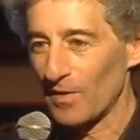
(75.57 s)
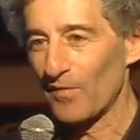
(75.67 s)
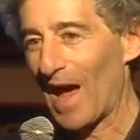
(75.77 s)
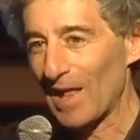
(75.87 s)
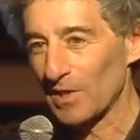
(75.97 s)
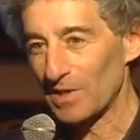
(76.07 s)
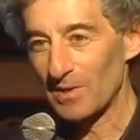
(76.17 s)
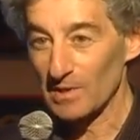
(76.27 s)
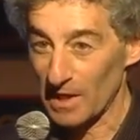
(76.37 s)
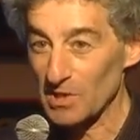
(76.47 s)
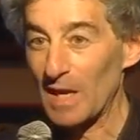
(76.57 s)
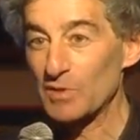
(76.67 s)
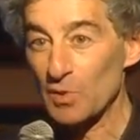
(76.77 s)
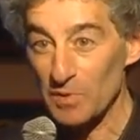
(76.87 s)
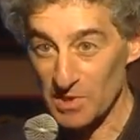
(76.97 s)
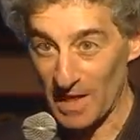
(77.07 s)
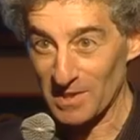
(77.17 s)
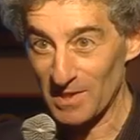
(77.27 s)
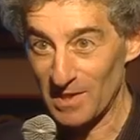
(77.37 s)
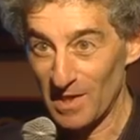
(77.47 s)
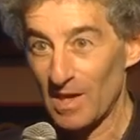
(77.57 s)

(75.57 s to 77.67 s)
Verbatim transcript: a valley, a lot of times you're protected.